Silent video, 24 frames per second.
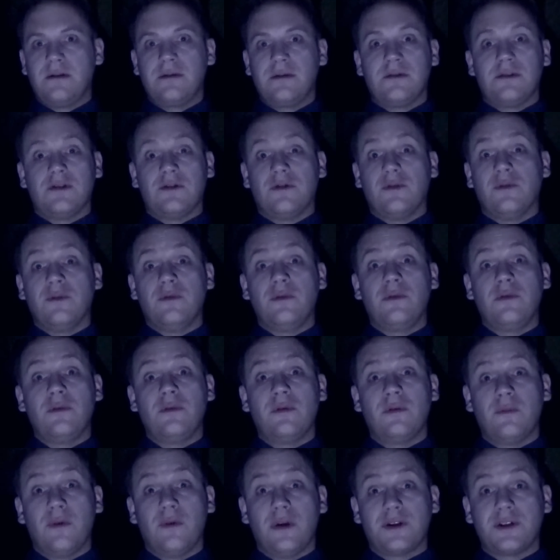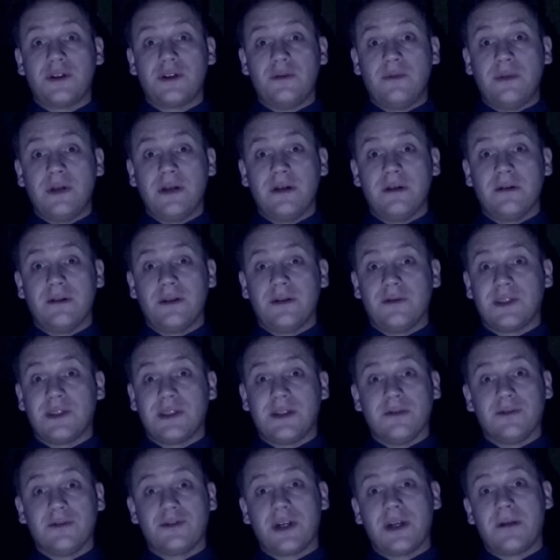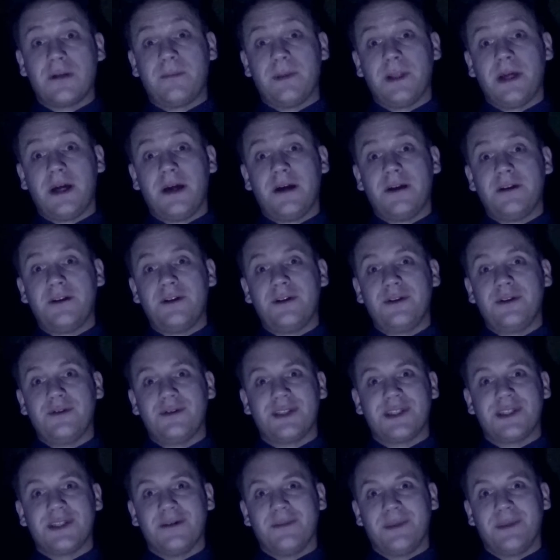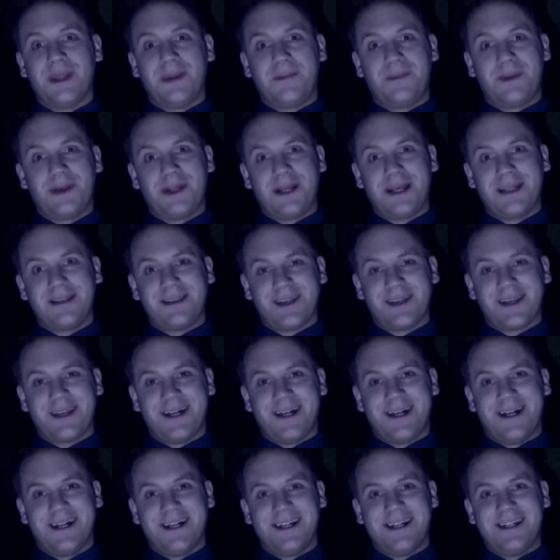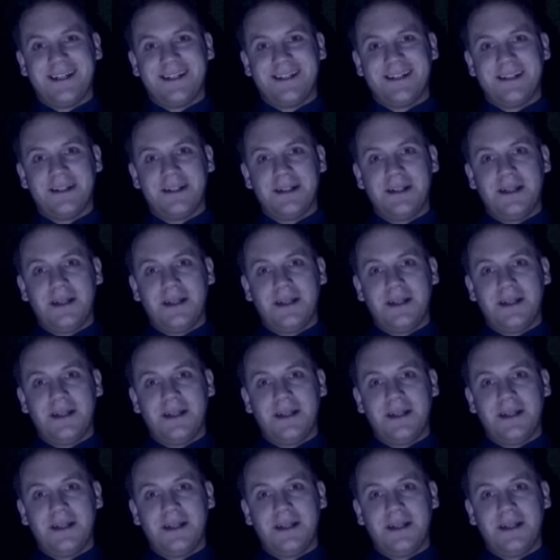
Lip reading: do what you will. You still drink blood, you still manipulate the kine,